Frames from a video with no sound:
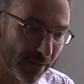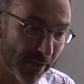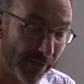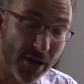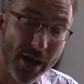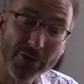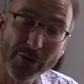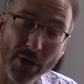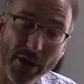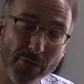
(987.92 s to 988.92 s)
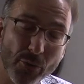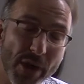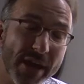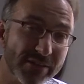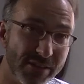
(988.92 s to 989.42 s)
and there are other other
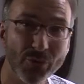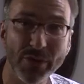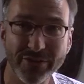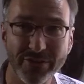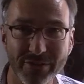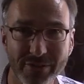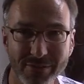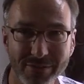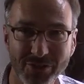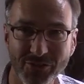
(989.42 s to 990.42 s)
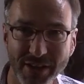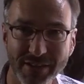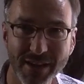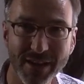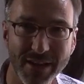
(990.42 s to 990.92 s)
ways in which the
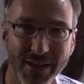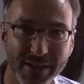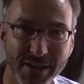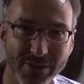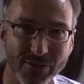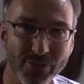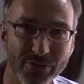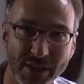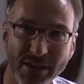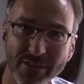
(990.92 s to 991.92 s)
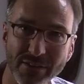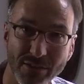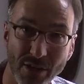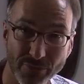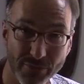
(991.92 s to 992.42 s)
genitalia can do
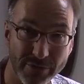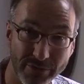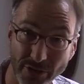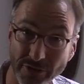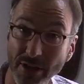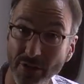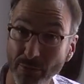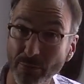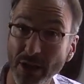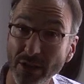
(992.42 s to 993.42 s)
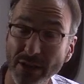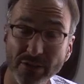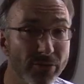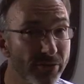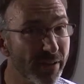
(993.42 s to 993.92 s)
things of the genitalia of the male
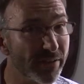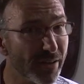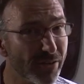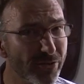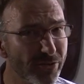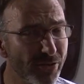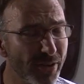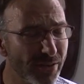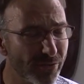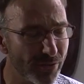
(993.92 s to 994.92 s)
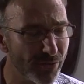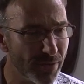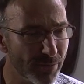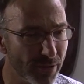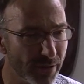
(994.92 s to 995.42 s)
can do things that are not so nice for the
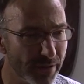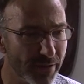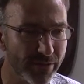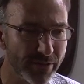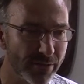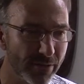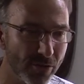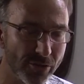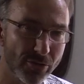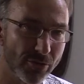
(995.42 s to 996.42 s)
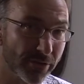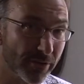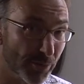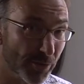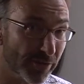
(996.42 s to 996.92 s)
female. And this is not called
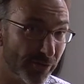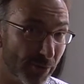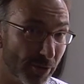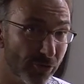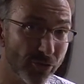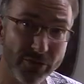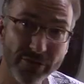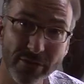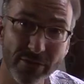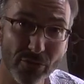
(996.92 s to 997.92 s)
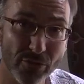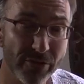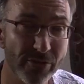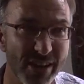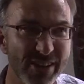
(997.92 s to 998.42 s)
cryptic female choice. This is
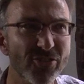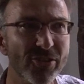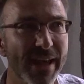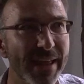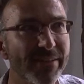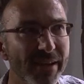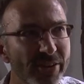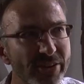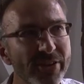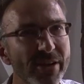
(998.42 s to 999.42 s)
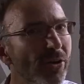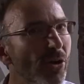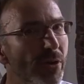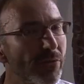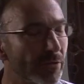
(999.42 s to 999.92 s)
called sexually antagonistic
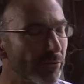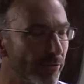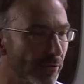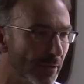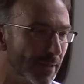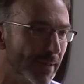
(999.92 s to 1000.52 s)
coevolution.